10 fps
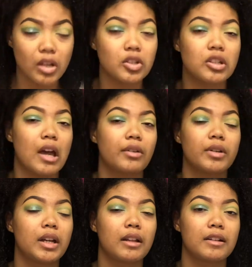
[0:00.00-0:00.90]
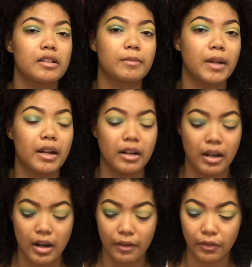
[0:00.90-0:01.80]
shadowy colors, but I
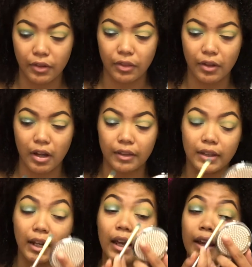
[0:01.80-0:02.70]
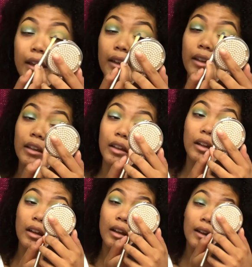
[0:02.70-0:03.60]
never thought that like
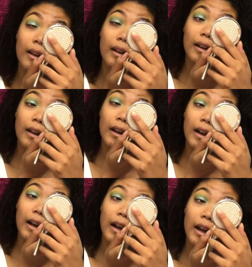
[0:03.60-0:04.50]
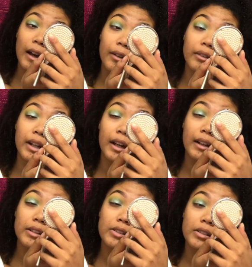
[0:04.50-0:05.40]
I would
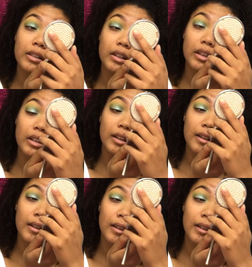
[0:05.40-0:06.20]
actually